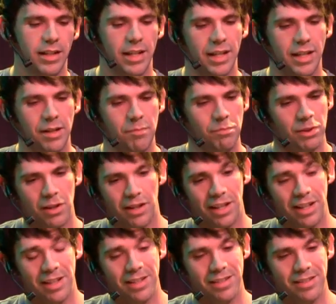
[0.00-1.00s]
and
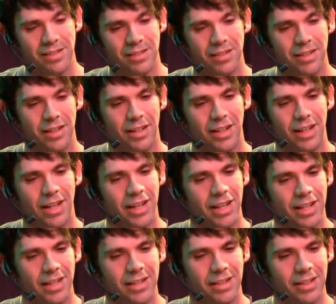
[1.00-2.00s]
plugins
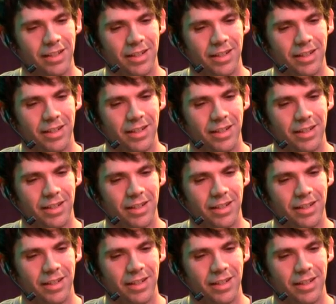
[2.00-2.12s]
and